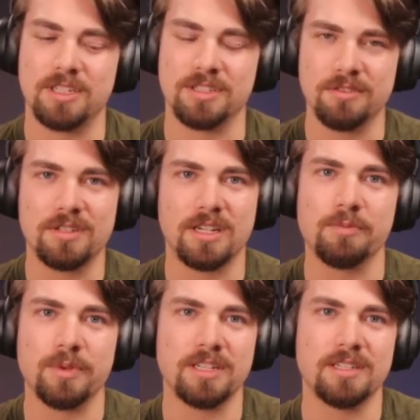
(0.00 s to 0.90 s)
consulting
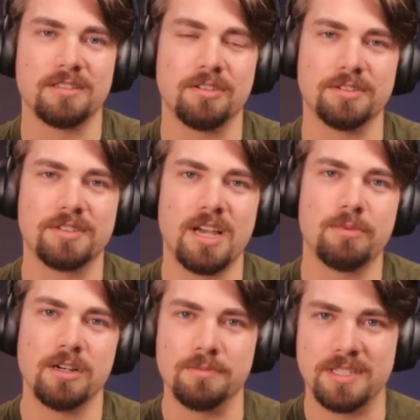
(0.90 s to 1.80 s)
company. It's called
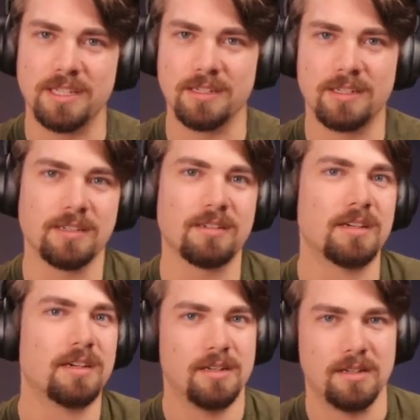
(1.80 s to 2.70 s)
Cyber Hub Syndicate,